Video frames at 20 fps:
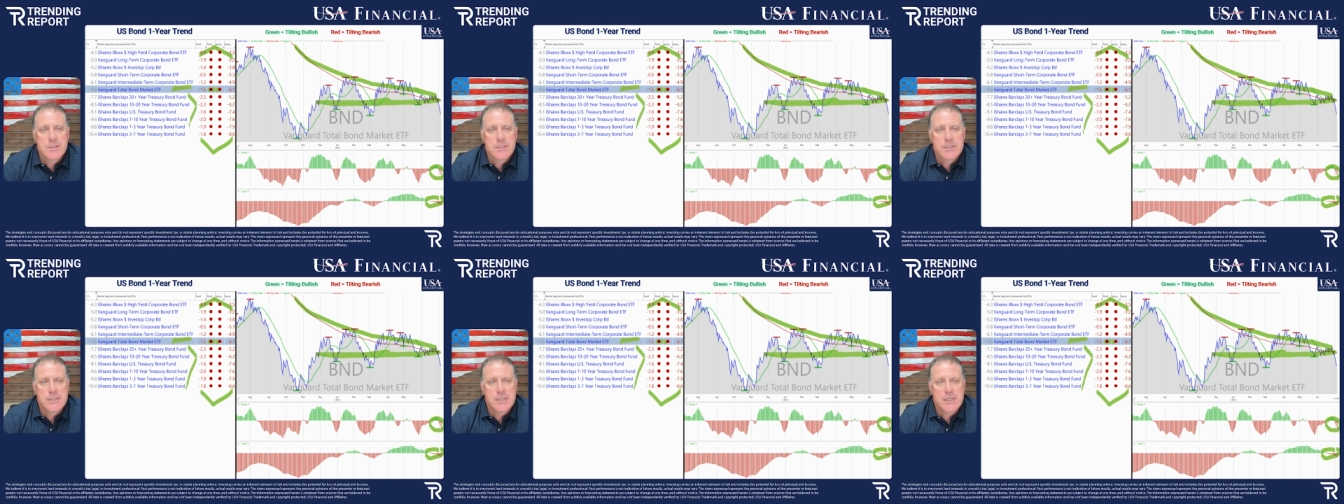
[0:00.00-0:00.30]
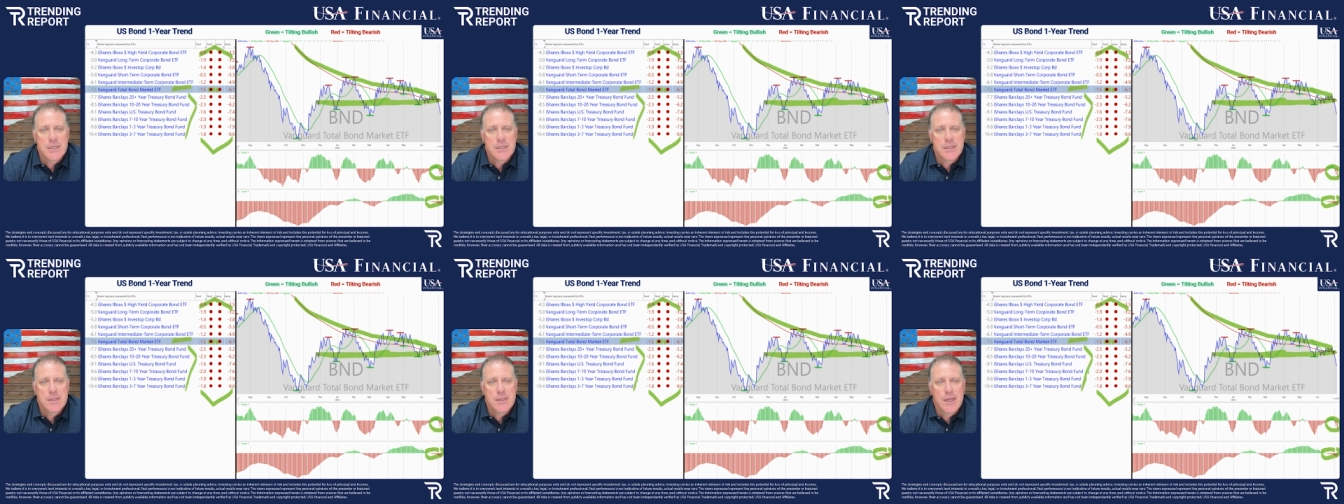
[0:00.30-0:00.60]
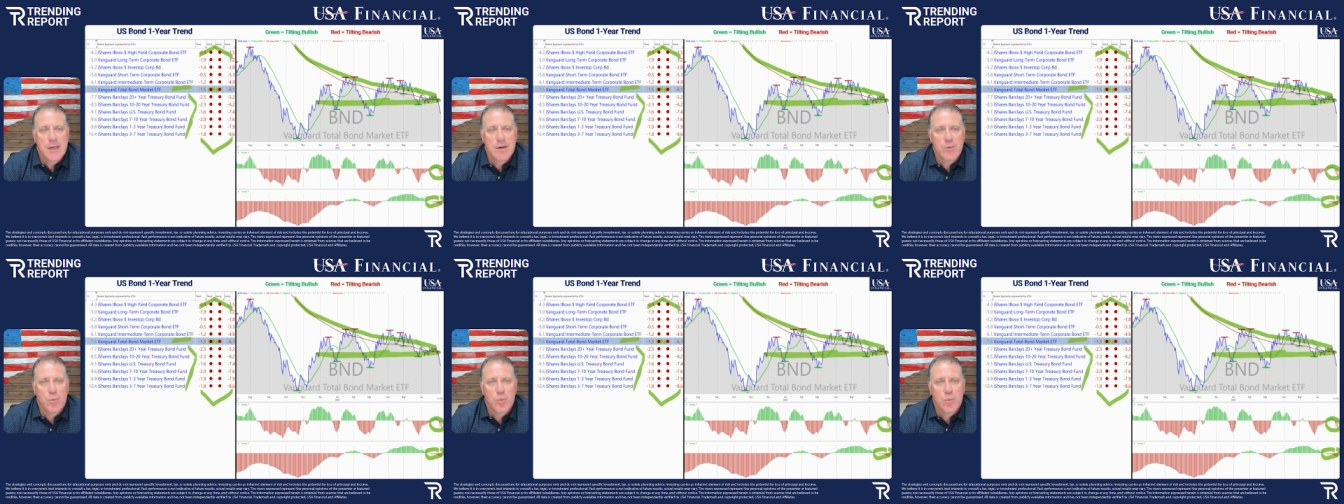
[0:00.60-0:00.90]
seeing
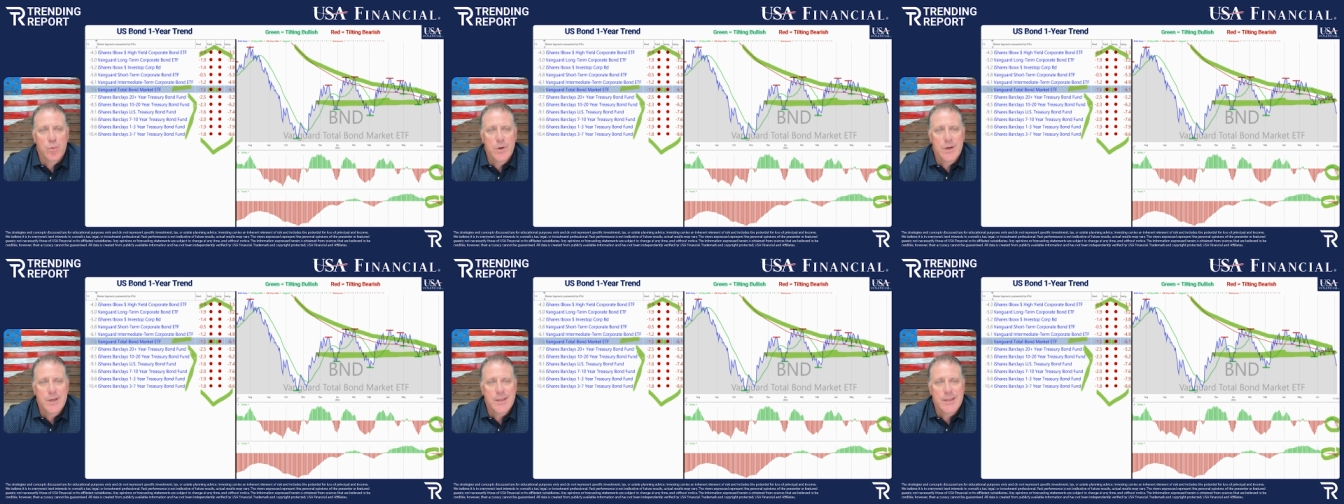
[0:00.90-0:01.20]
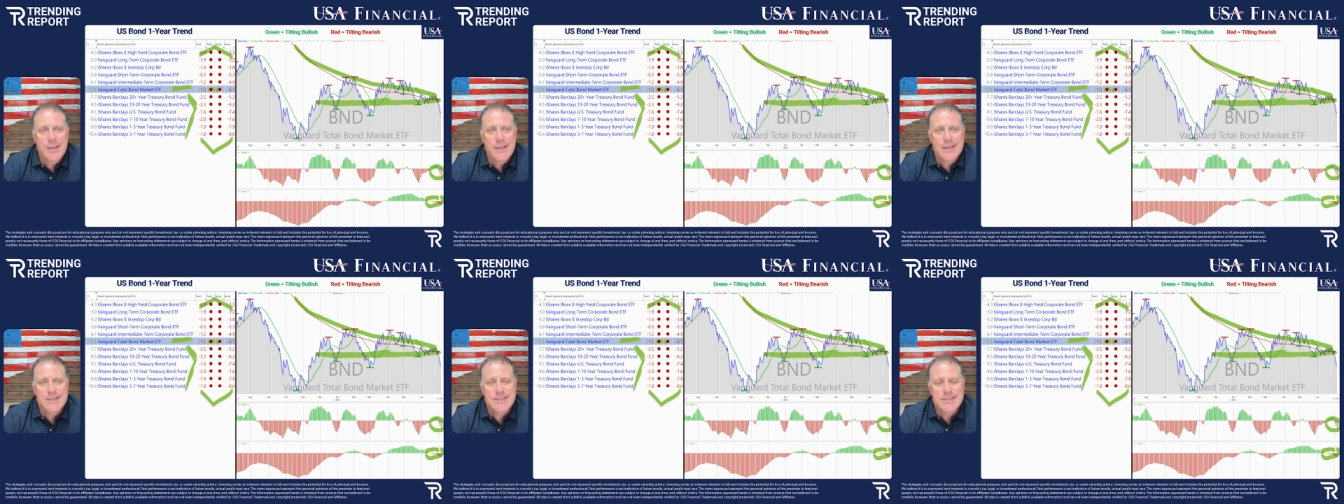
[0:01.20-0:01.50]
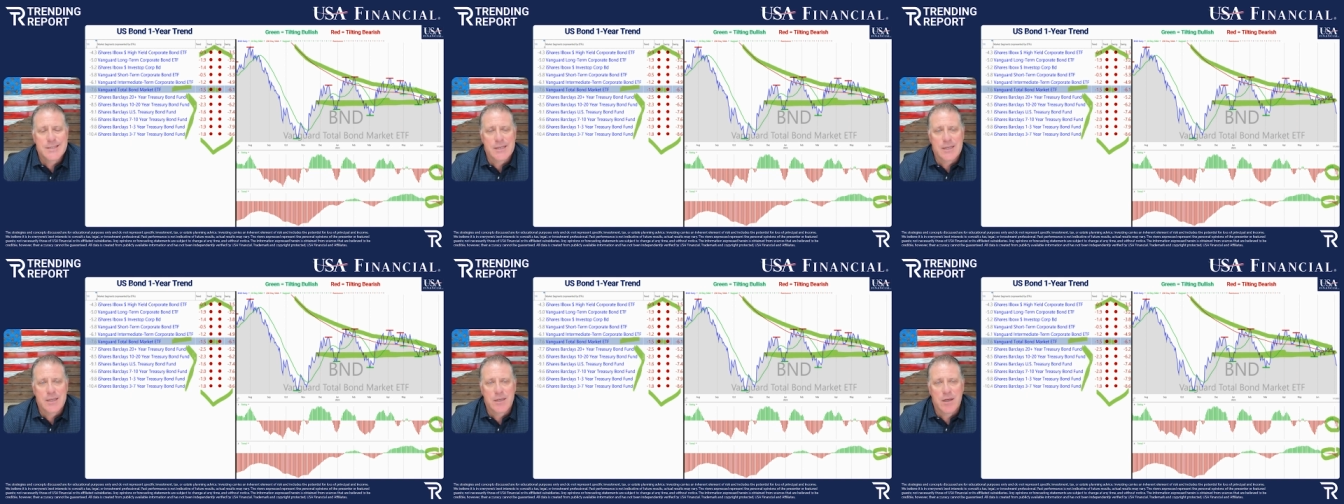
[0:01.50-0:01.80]
that really
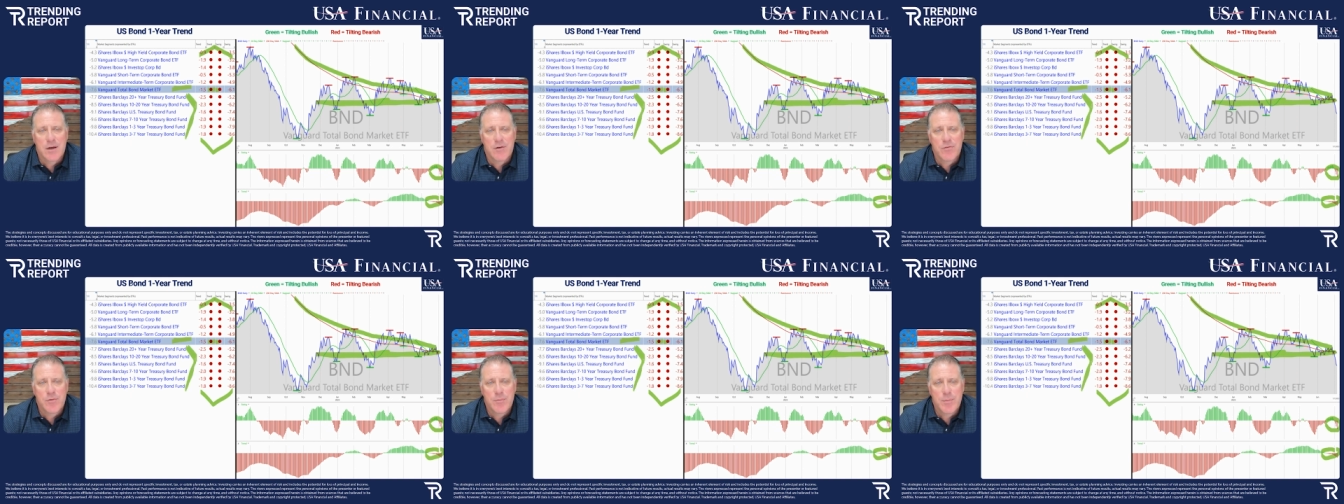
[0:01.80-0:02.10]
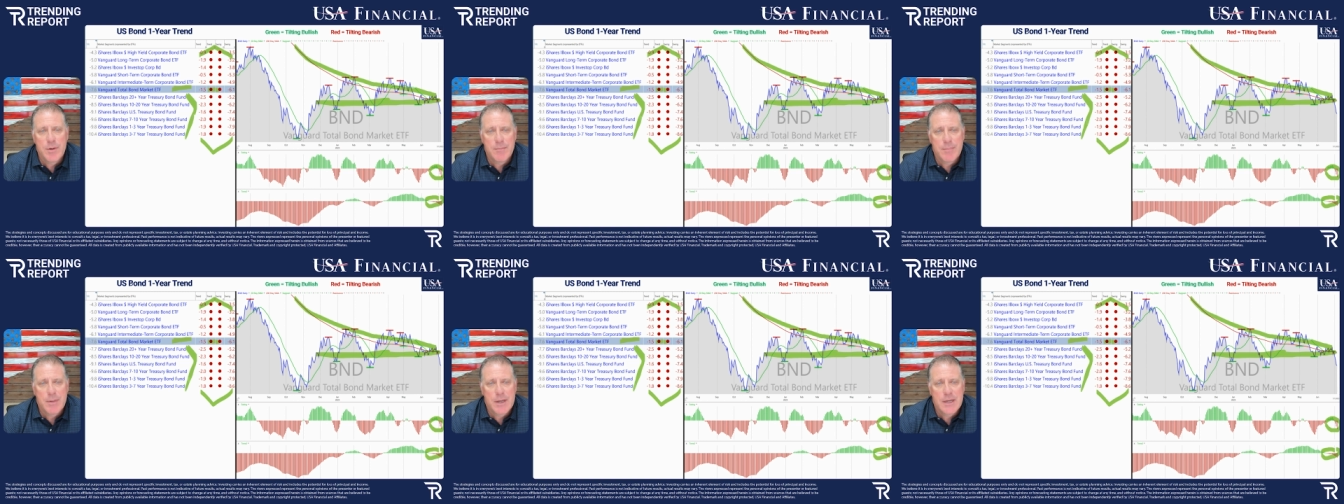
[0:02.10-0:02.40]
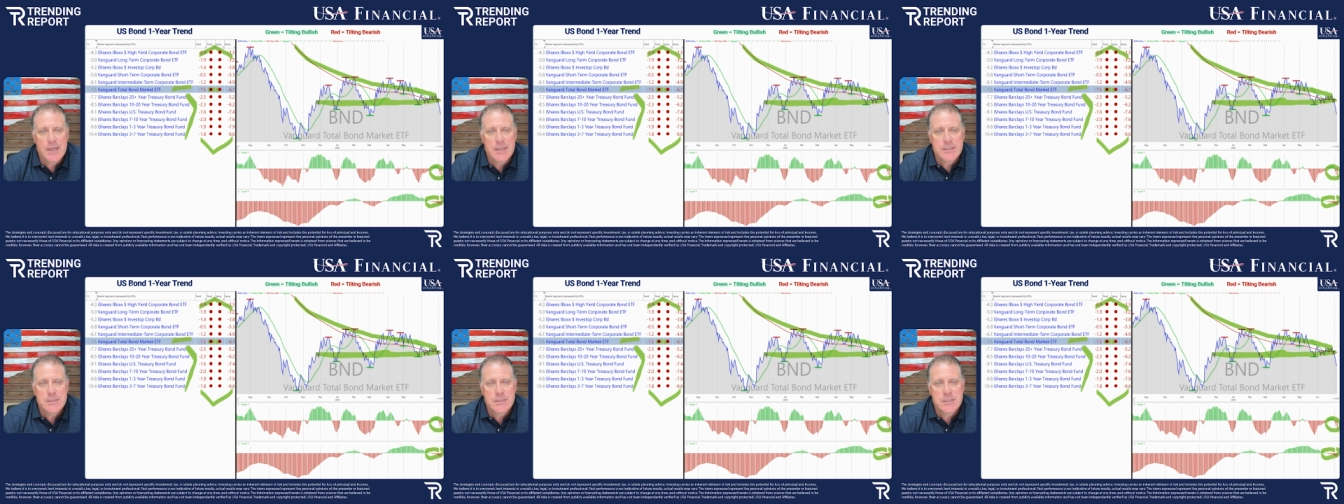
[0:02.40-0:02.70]
it's the government
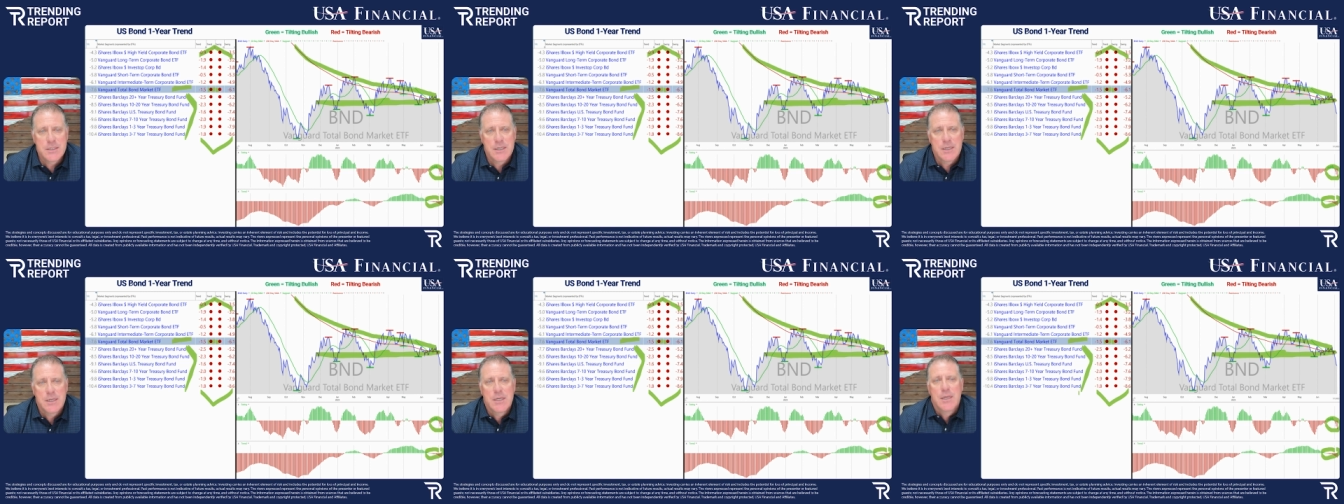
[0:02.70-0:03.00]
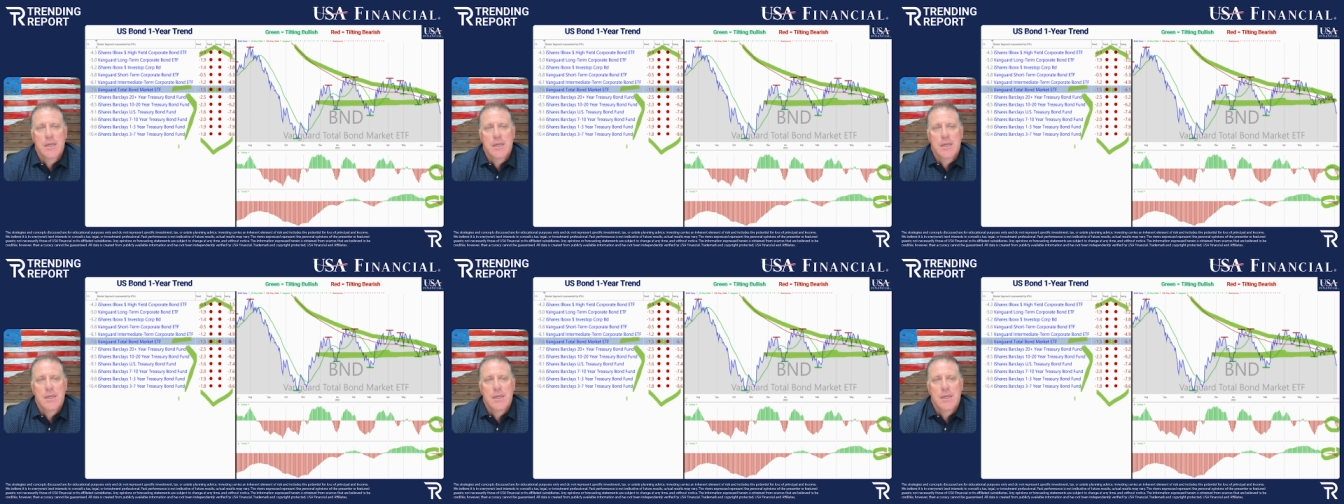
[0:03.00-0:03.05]
bonds